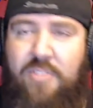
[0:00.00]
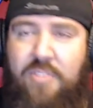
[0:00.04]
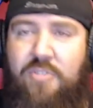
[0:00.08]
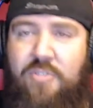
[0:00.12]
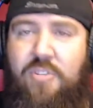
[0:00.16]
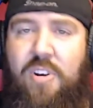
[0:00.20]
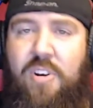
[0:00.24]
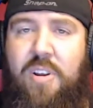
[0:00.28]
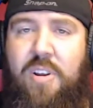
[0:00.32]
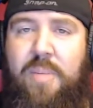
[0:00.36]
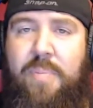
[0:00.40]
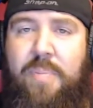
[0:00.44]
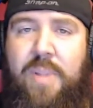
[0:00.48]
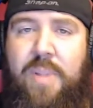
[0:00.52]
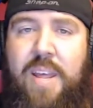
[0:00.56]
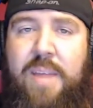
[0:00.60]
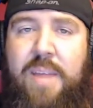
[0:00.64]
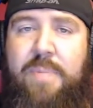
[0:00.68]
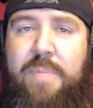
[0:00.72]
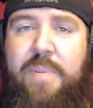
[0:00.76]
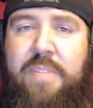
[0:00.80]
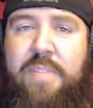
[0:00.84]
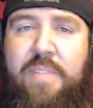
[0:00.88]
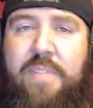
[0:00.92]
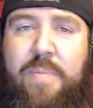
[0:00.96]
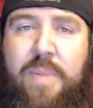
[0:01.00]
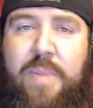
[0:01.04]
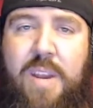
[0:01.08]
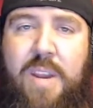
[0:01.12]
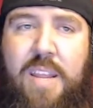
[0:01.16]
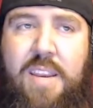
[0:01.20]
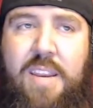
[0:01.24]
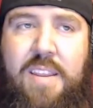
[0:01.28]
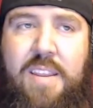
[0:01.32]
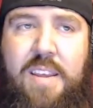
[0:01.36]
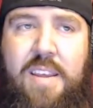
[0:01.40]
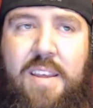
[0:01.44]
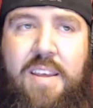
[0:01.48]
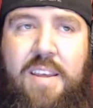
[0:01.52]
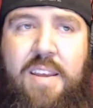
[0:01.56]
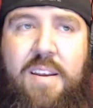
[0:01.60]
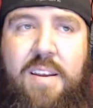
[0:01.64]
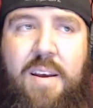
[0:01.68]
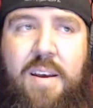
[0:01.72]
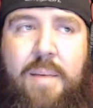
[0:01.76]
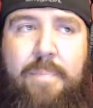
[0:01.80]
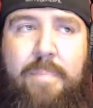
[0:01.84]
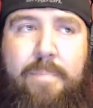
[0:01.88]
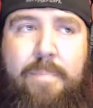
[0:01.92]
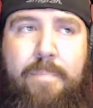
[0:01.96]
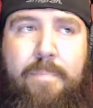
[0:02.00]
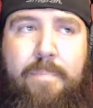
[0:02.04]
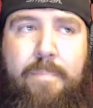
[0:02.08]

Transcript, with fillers: drawing a blank, but somebody did a